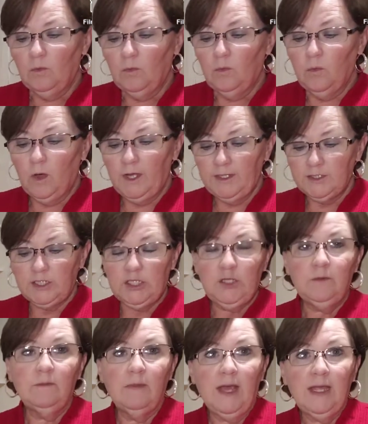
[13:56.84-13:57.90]
Once
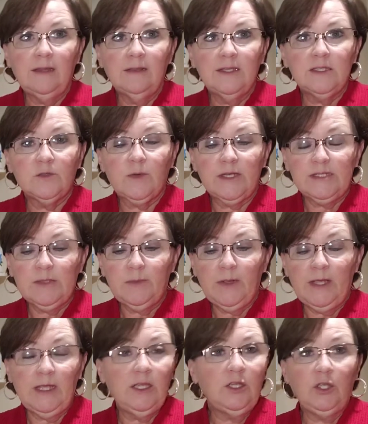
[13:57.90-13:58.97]
you make this
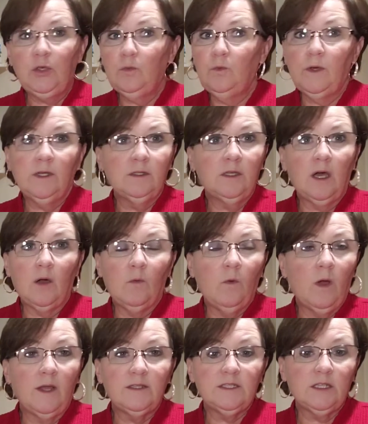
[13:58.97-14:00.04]
recipe, you will not
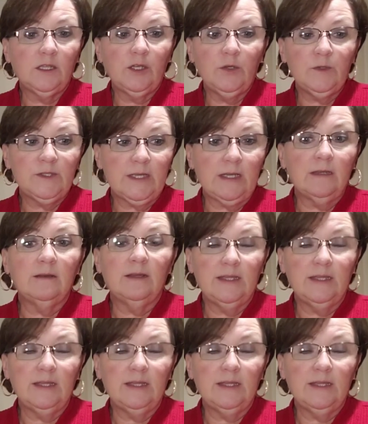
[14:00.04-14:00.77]
want to lose it.